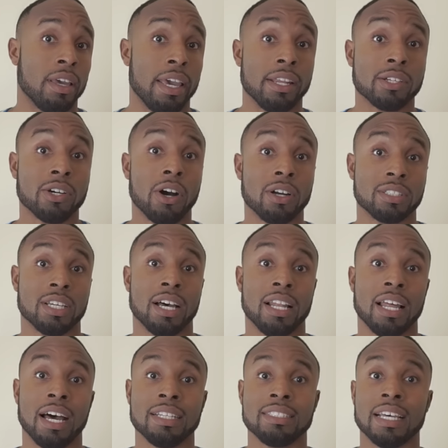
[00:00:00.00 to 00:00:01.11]
encounter a
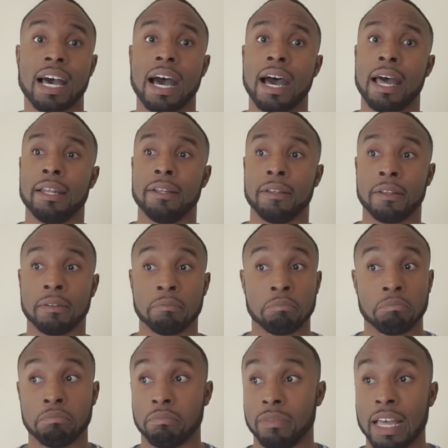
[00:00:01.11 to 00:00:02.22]
lot, and
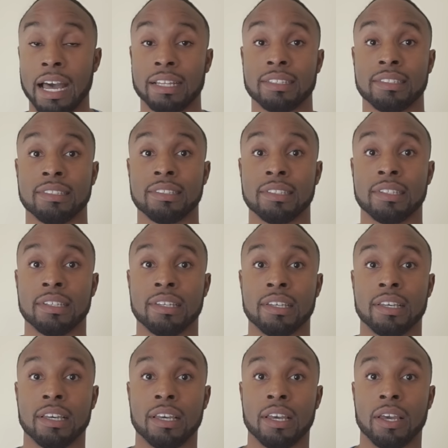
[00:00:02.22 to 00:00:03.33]
that
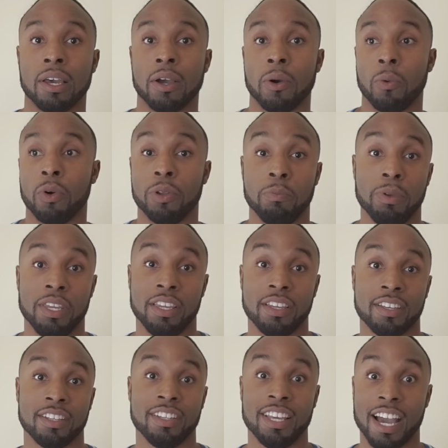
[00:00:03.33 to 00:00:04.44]
would be
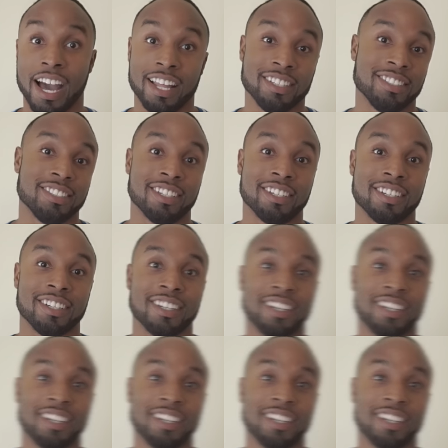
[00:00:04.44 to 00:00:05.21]
the answer.